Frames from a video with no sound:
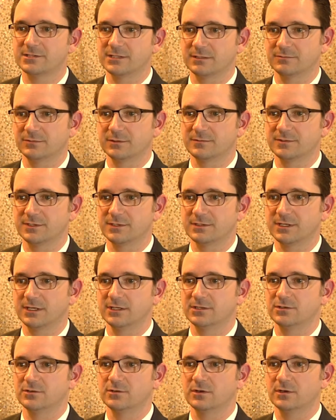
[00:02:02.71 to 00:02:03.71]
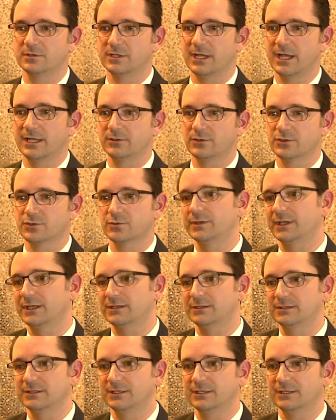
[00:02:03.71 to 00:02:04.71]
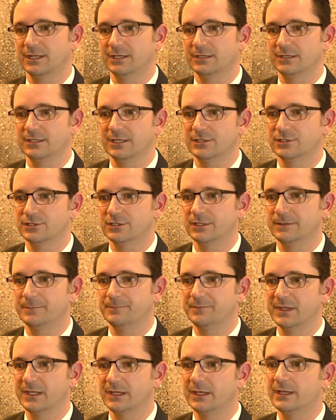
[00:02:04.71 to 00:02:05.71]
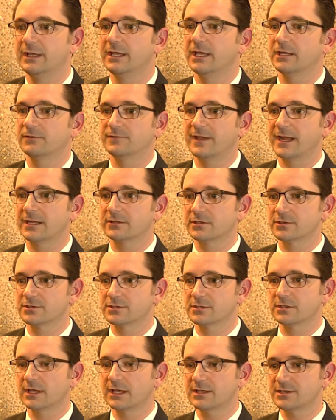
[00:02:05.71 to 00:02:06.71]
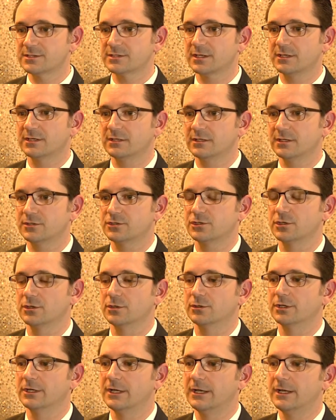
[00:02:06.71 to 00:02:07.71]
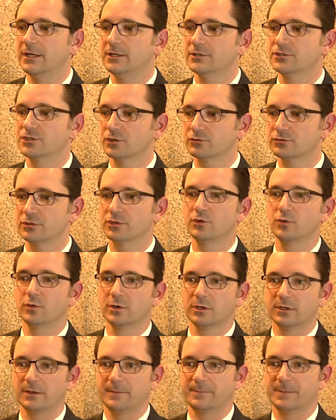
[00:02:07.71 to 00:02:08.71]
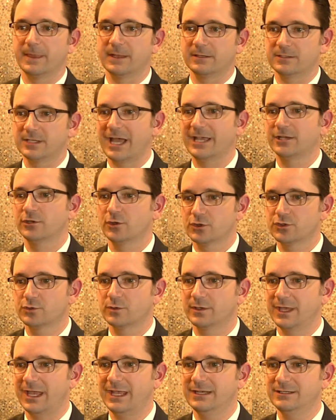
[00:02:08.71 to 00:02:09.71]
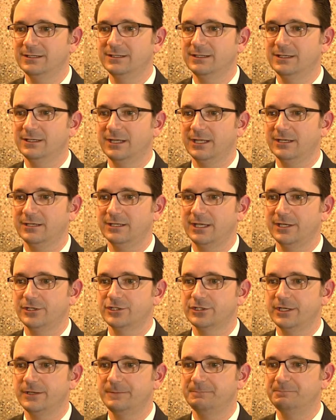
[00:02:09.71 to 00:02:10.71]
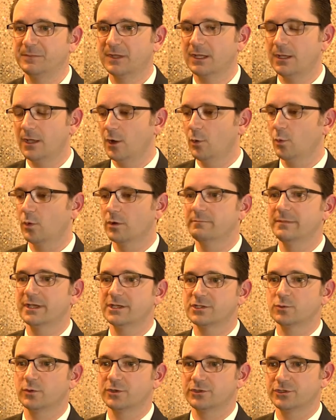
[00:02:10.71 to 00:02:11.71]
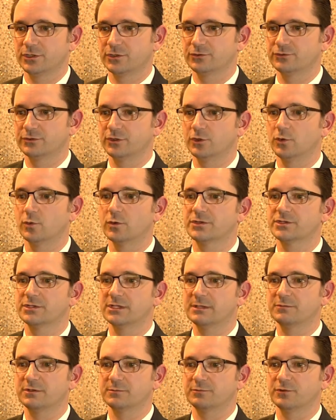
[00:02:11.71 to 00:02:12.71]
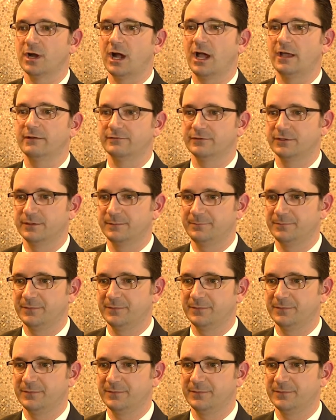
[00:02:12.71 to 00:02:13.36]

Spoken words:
symptoms as kids who are diagnosed with ADD and ADHD. In fact, there's a nice study that showed children who were diagnosed with ADD and ADHD were mixed with children who were sleep deprived.